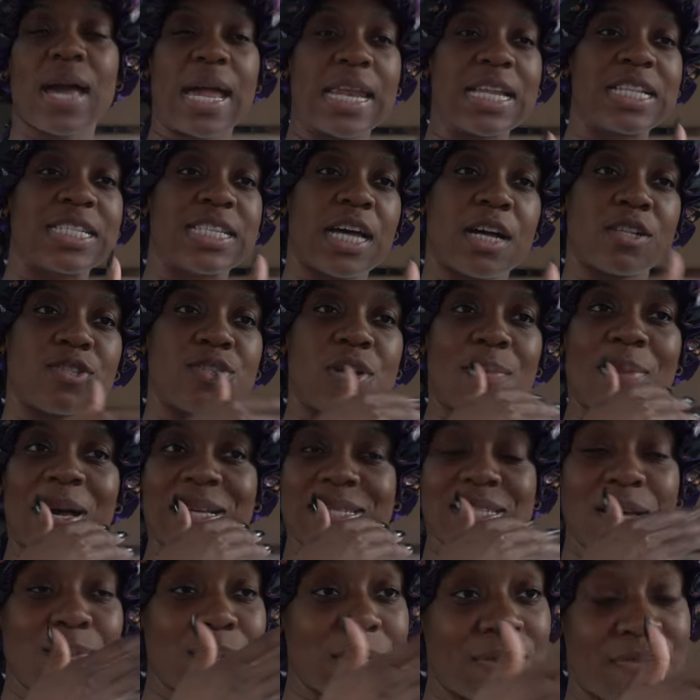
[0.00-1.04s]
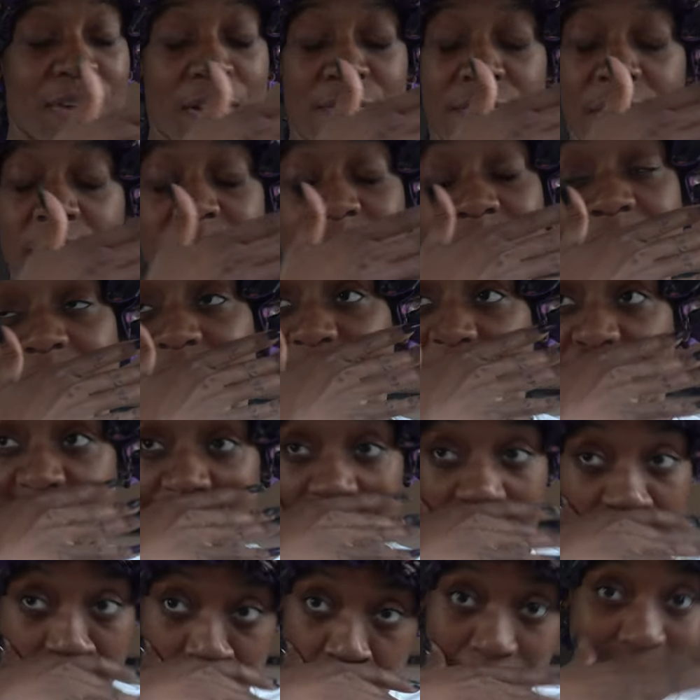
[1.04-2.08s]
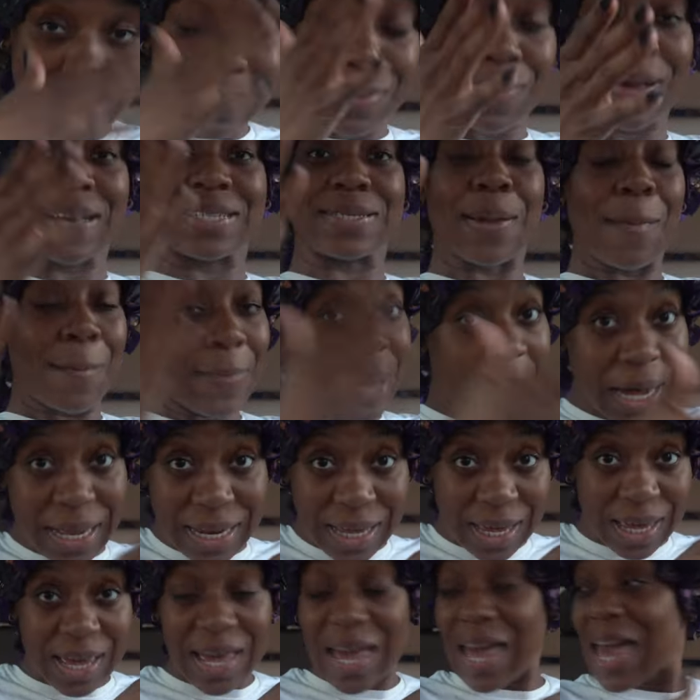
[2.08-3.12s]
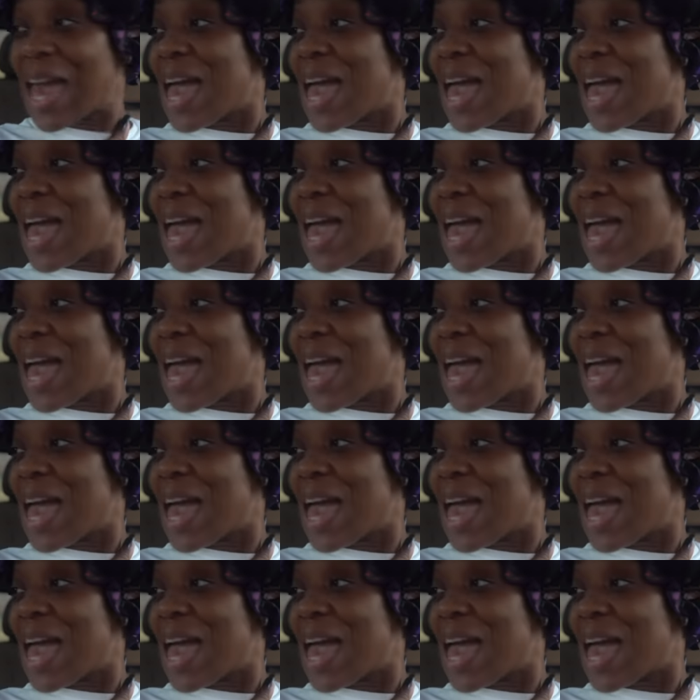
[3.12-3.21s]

I need to talk to you about something that's very, very, very, very, very important about some money.